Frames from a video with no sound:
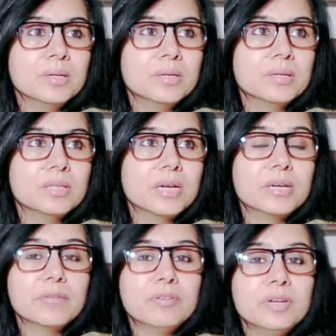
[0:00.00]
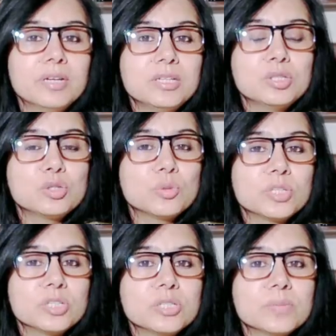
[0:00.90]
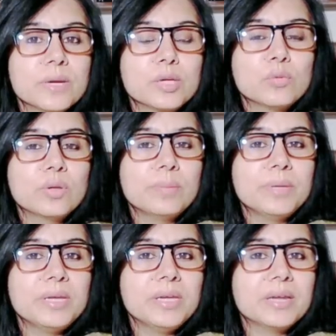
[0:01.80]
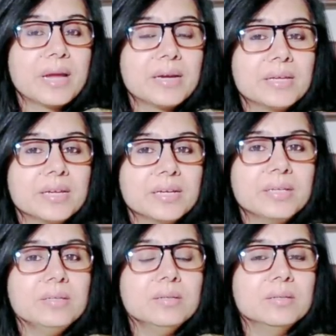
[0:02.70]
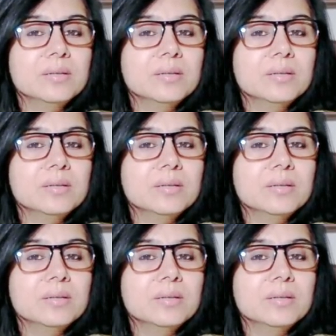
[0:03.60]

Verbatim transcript: there are definitely situations where you will be eradicating